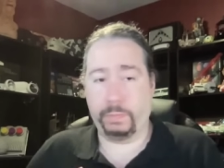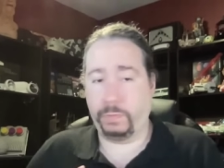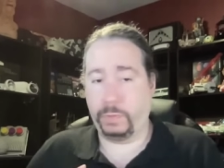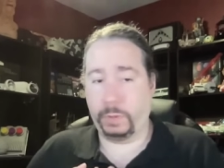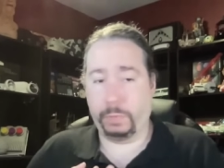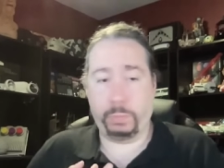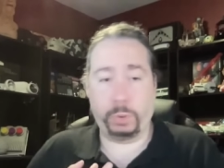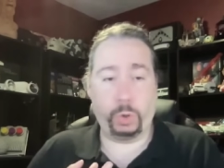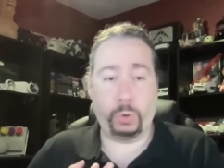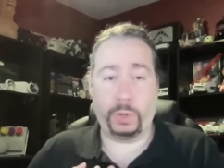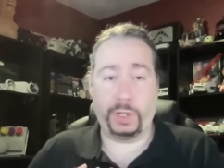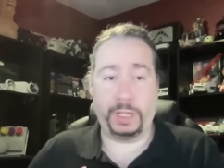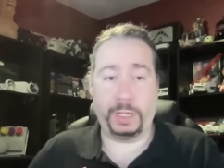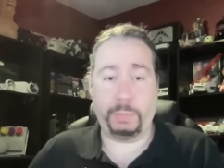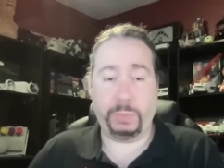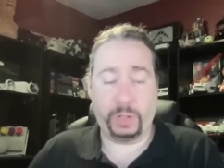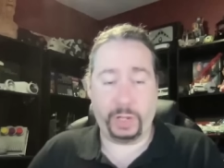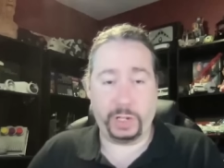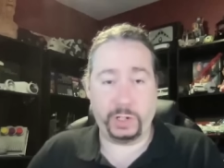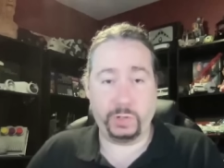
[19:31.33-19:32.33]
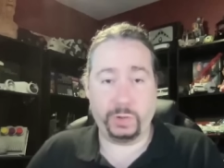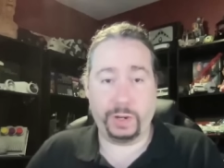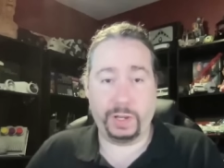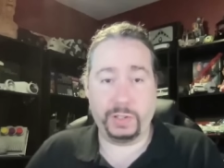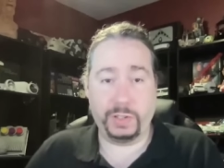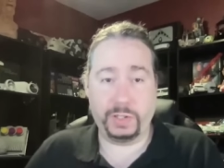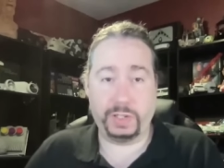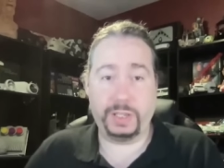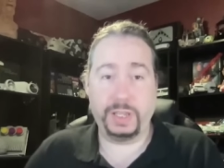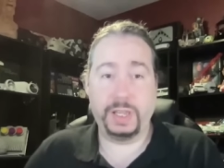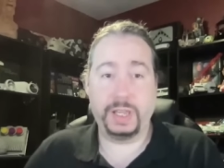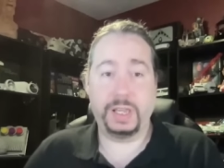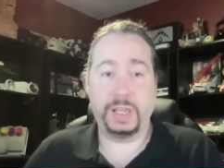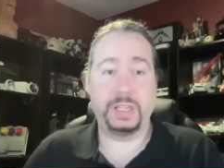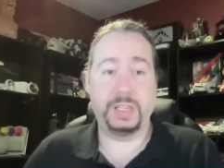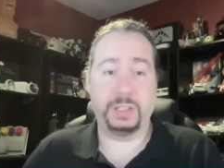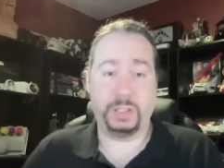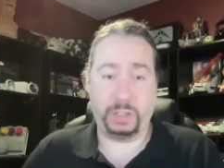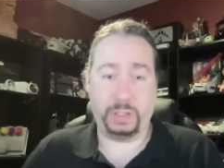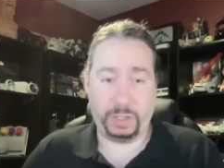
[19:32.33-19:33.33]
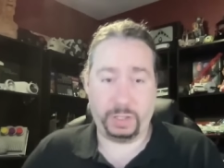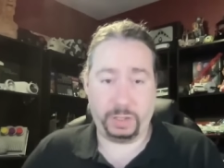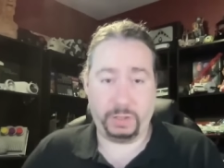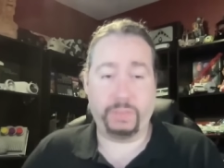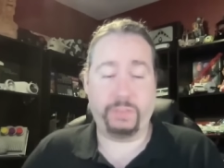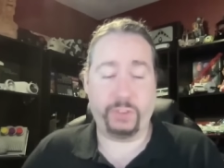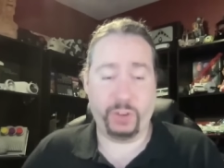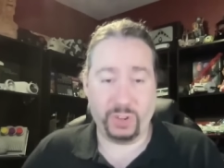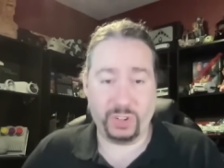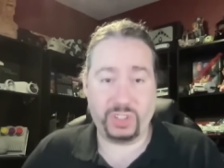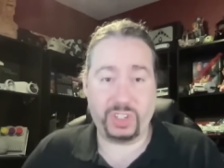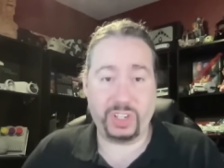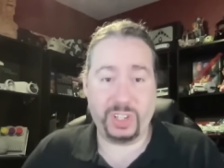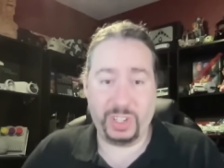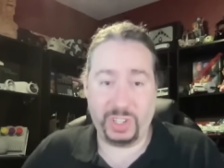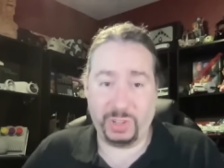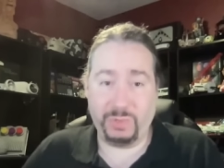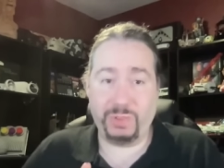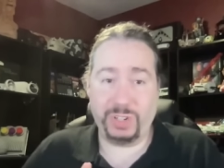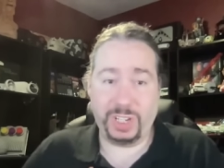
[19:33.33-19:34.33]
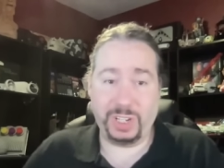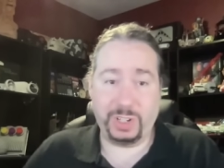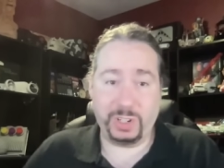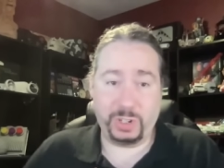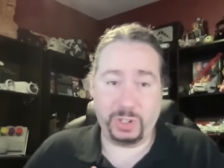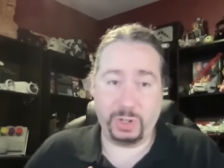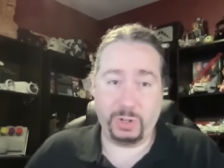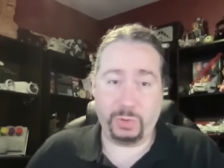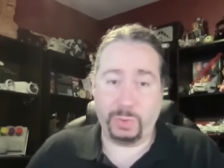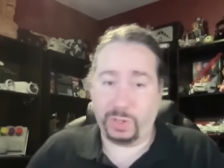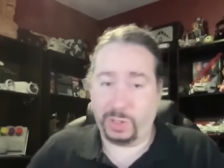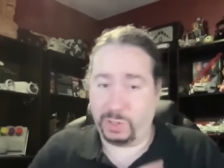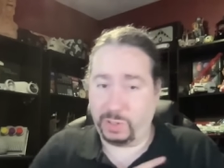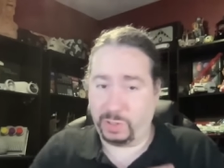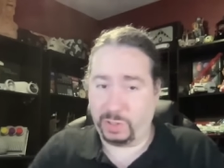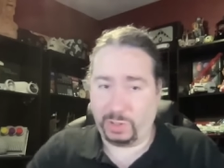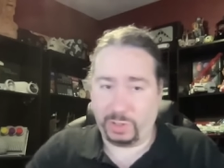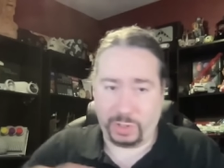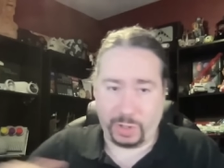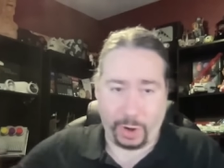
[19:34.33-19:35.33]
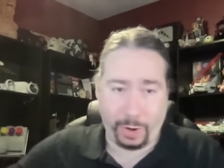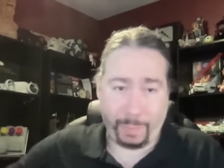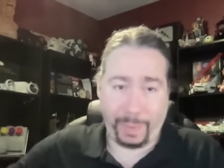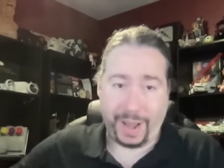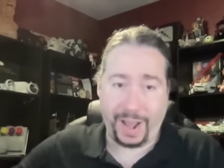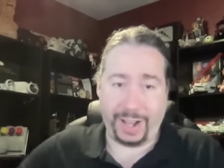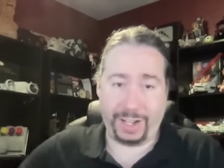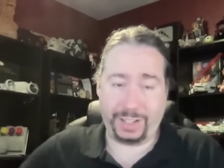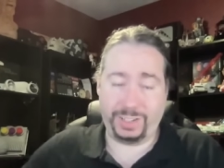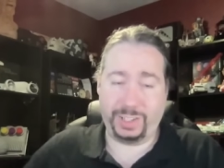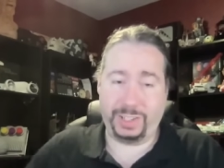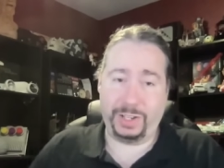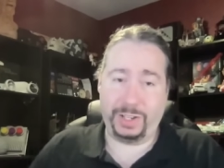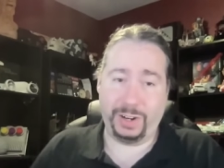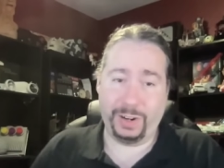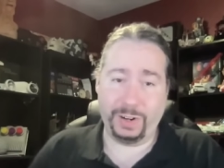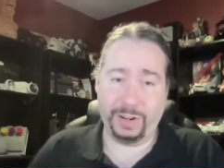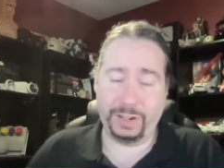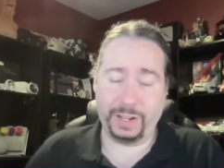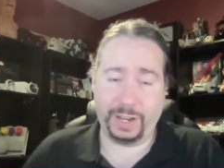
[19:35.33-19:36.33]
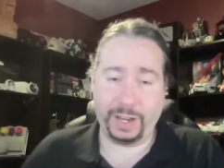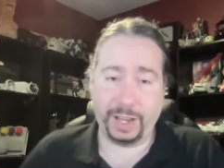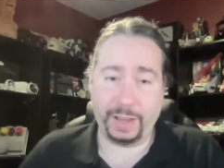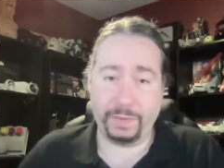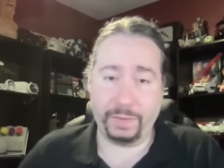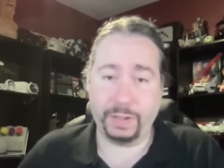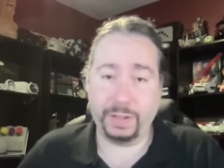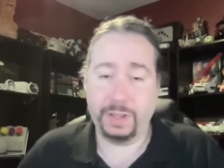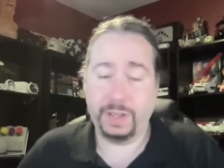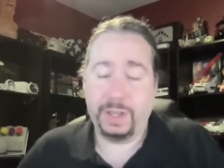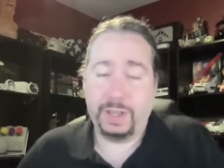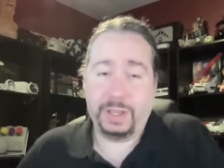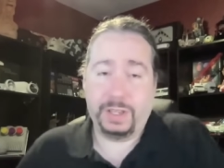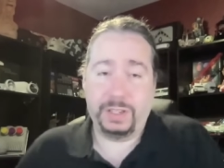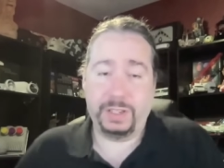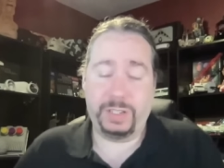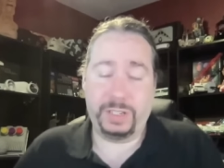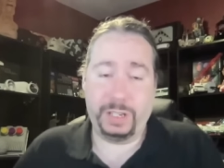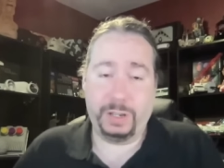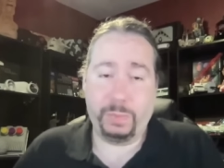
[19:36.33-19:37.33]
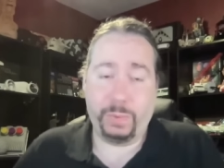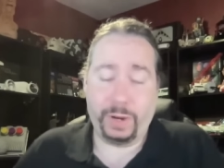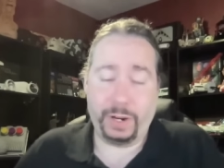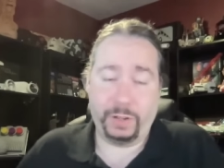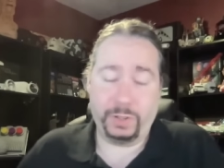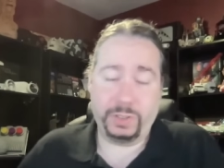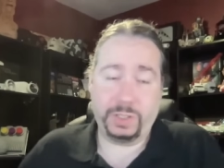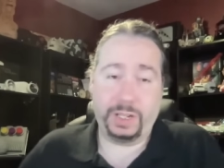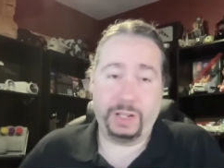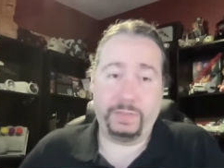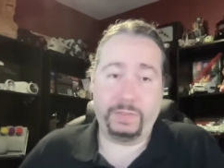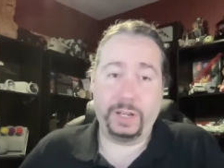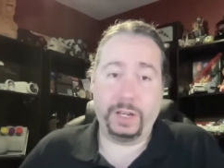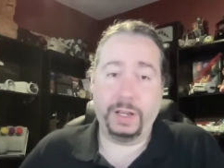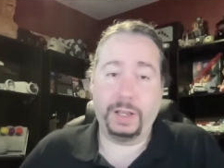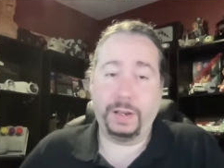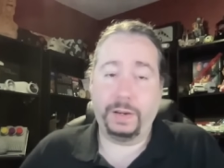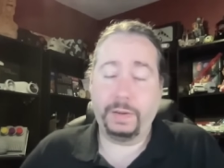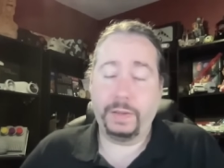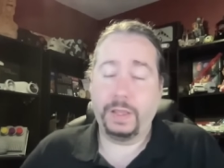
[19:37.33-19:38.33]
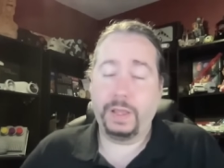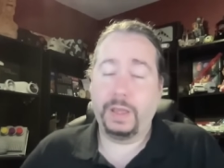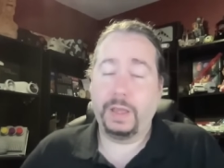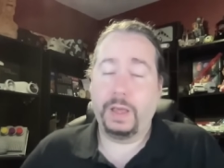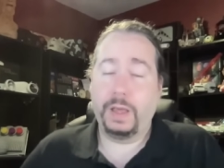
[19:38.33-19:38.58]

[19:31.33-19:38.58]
employee plagiarizing, you, the first thing you need to do is go back to the archive and see what else they've done.